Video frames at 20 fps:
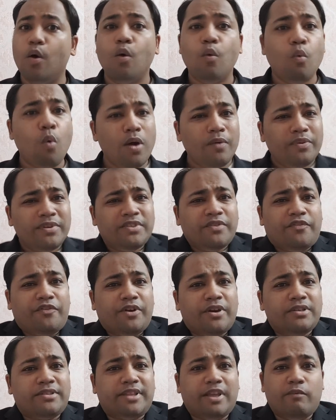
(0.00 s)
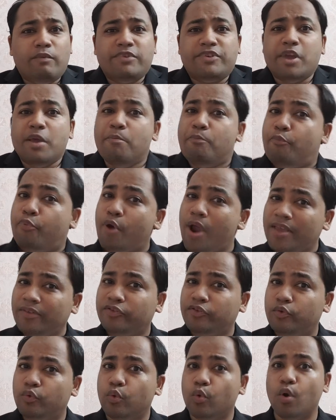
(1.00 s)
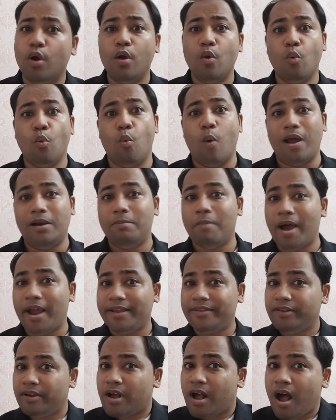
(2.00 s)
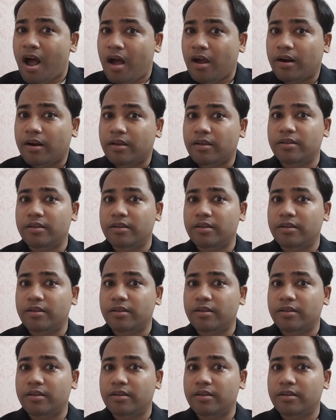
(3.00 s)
what was the first thing which impressed you while buying the car?